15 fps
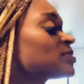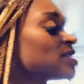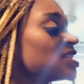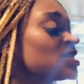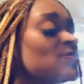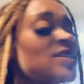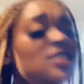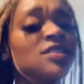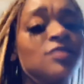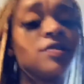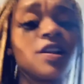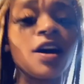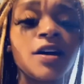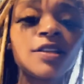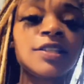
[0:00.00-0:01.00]
especially with all
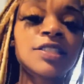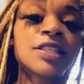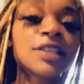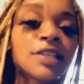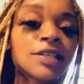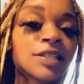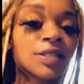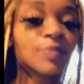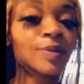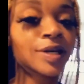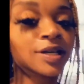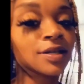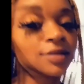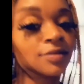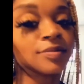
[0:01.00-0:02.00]
the cheese,
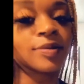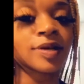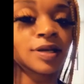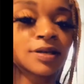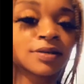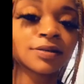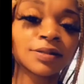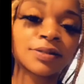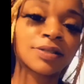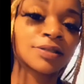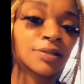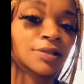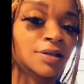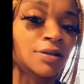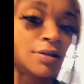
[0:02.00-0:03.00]
but I mean,
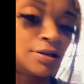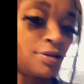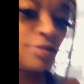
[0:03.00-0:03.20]
YOLO.